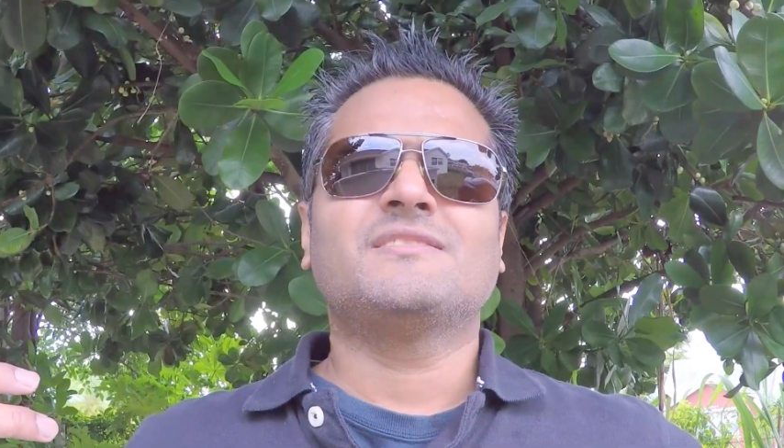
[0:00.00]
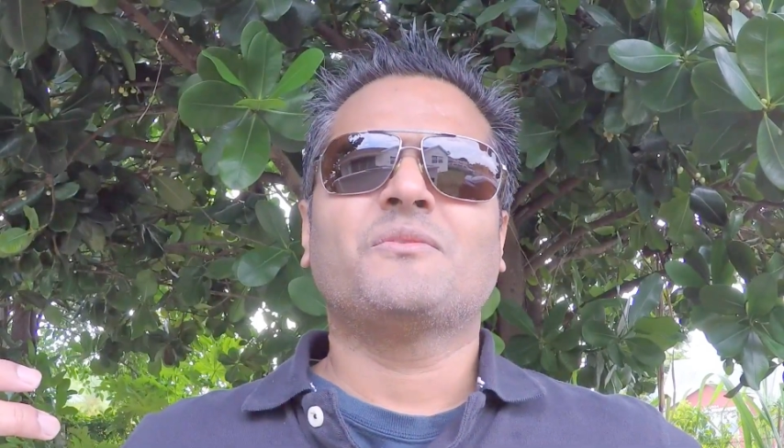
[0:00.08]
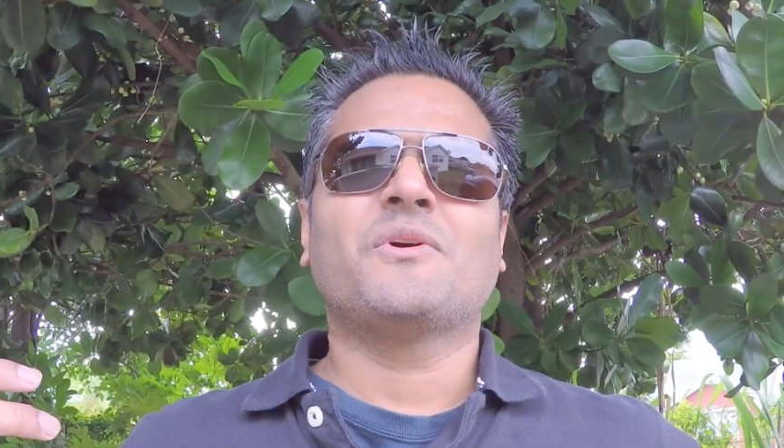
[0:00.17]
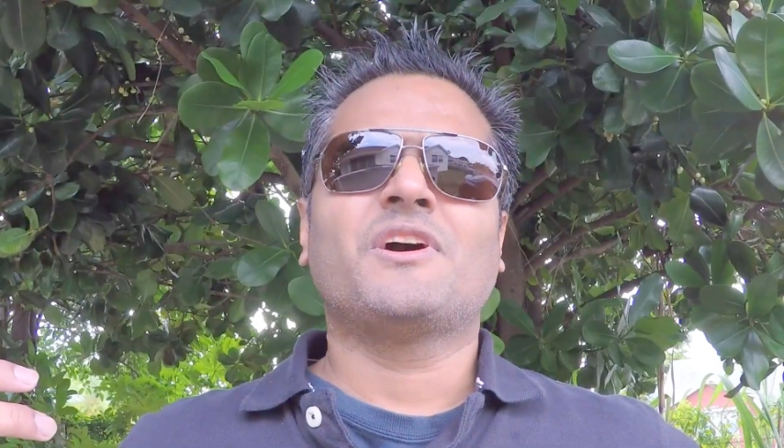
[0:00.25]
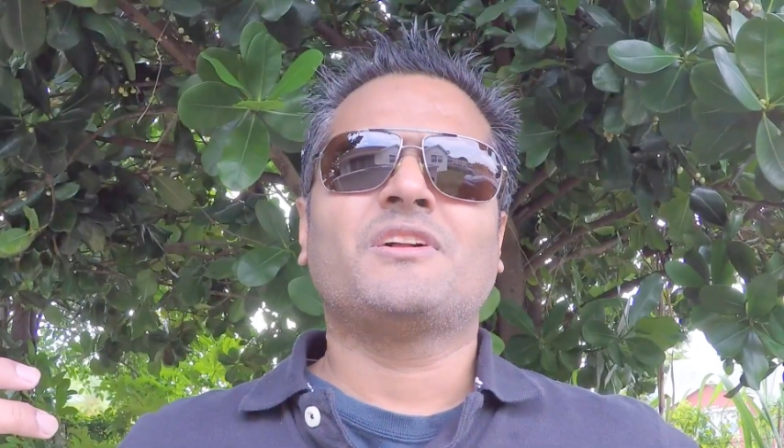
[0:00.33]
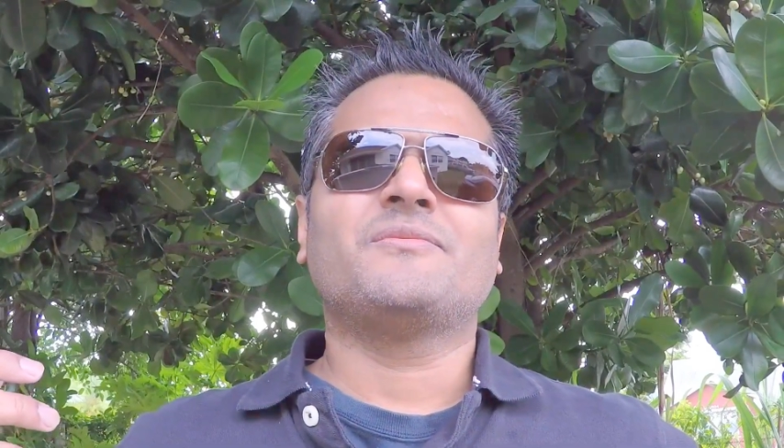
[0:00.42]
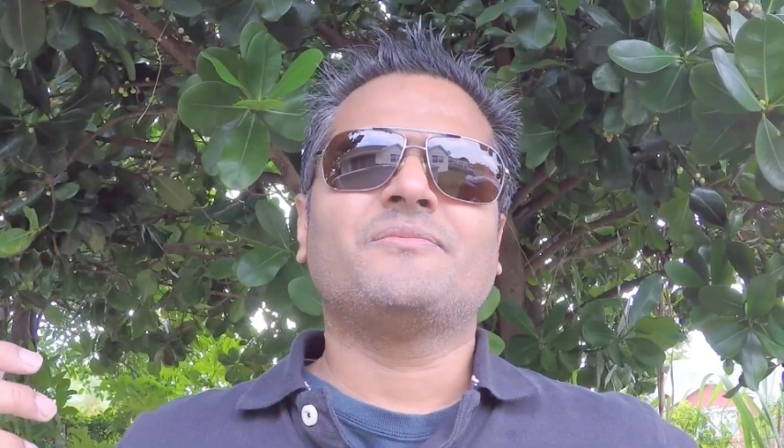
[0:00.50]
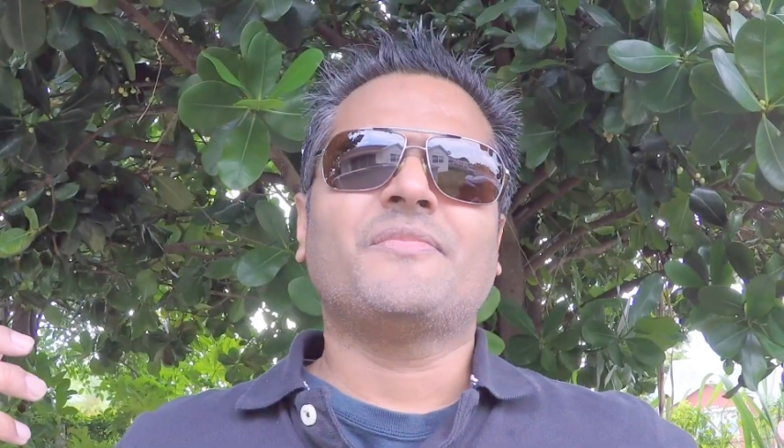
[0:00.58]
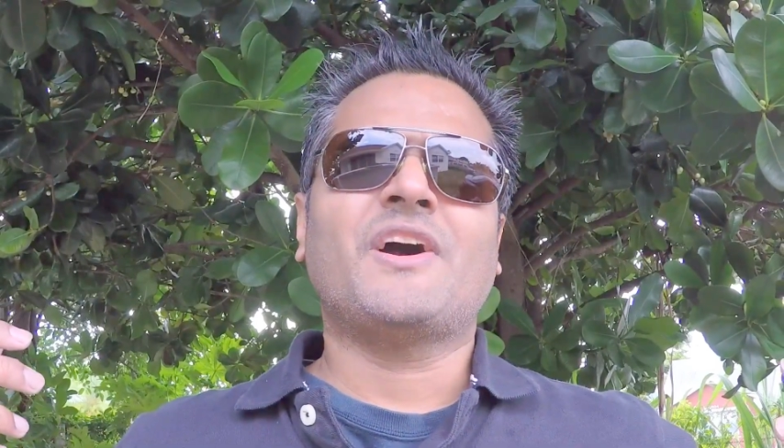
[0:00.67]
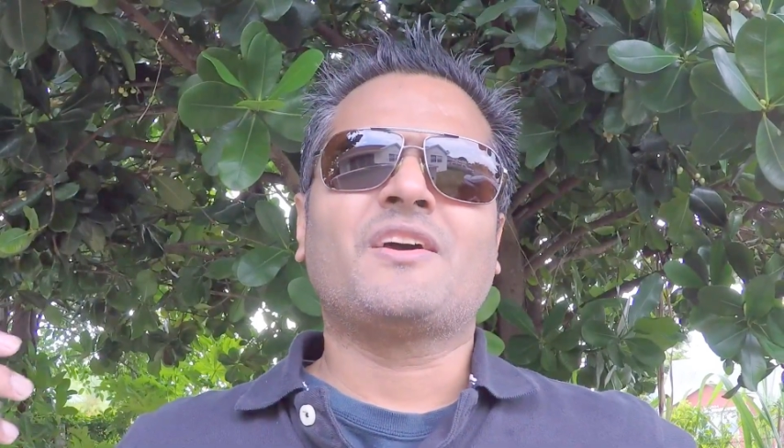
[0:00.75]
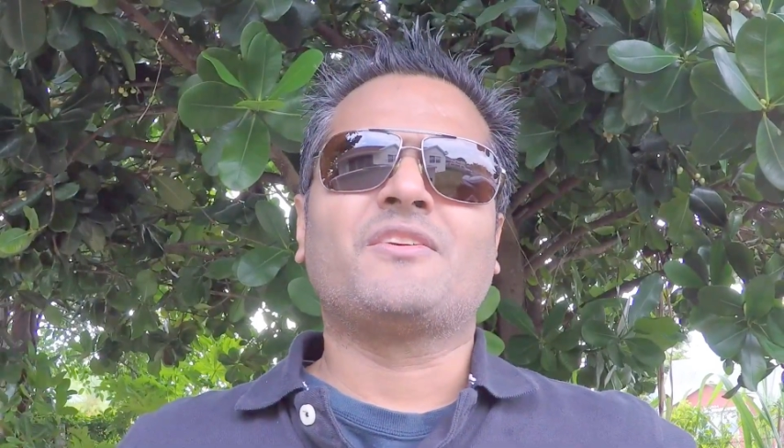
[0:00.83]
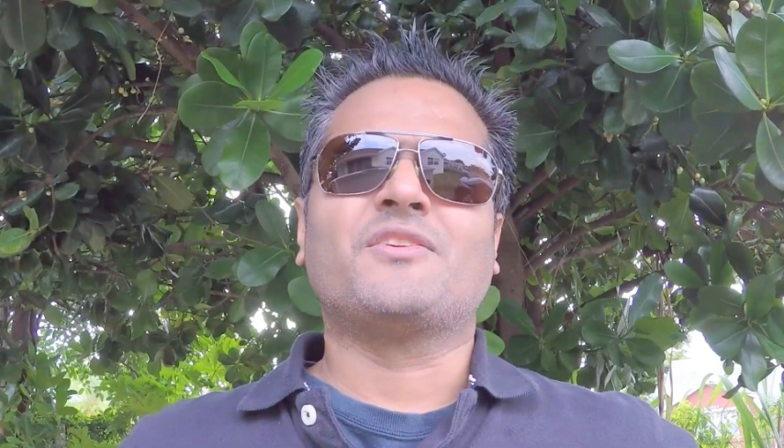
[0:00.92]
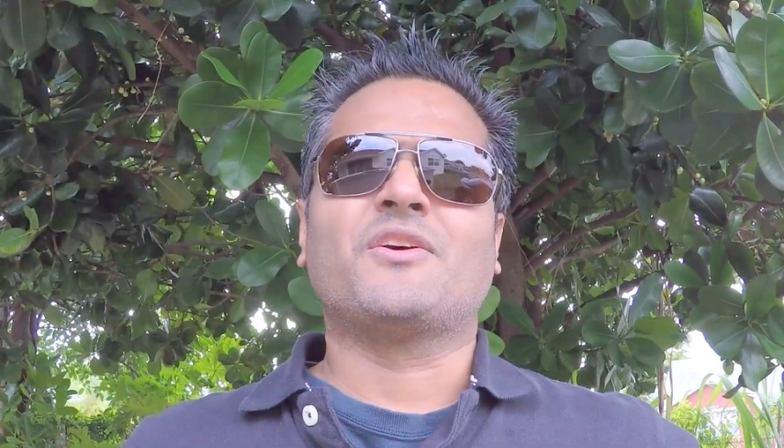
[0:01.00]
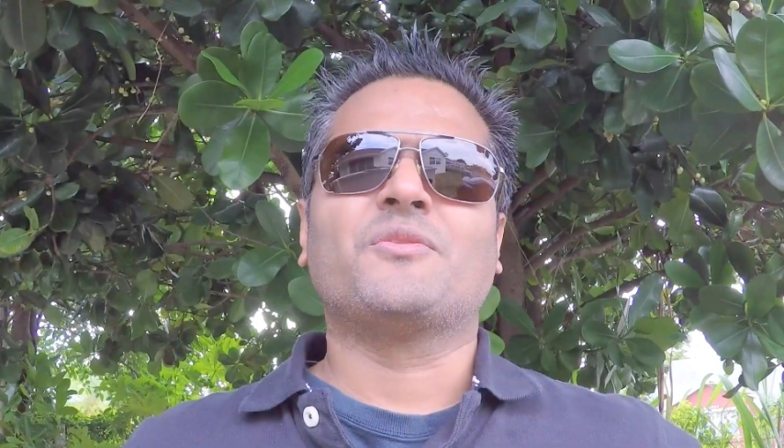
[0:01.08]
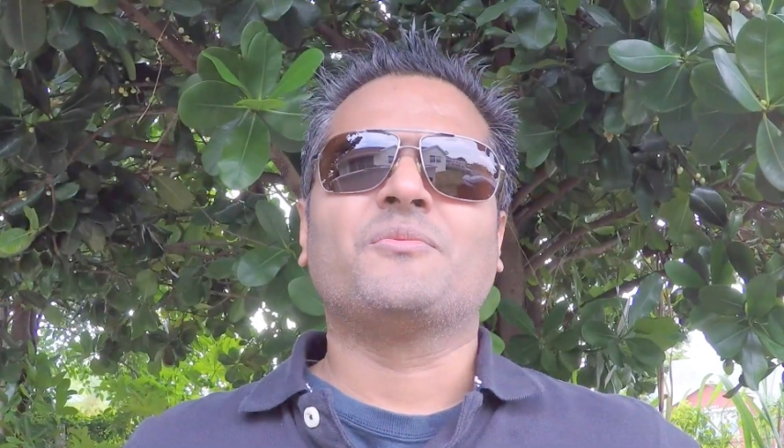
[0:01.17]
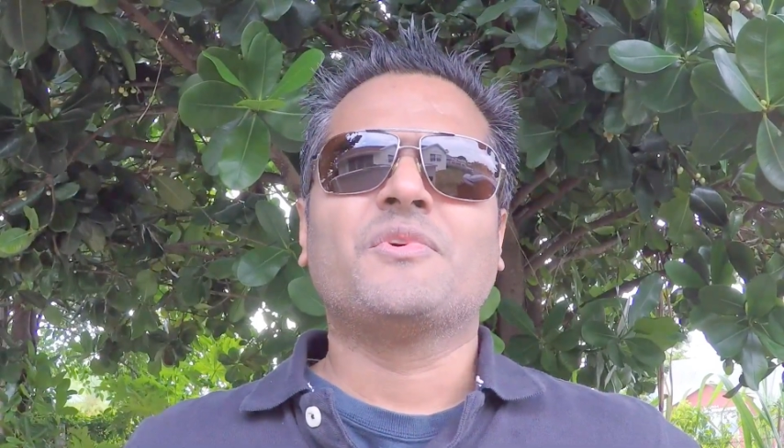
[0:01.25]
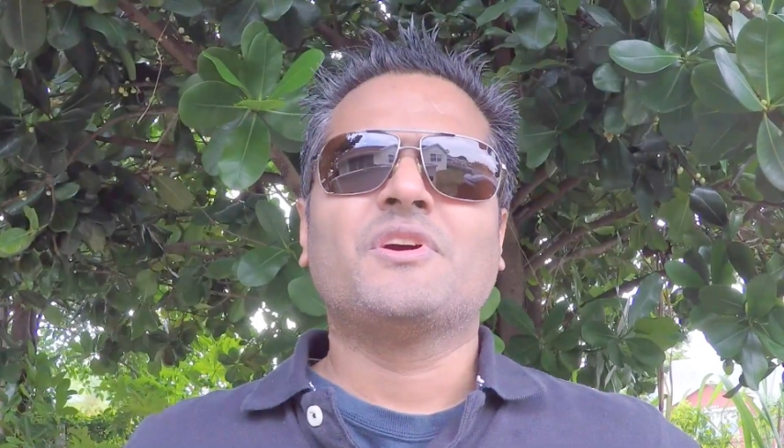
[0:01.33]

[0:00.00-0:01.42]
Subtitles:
Well, I don't know.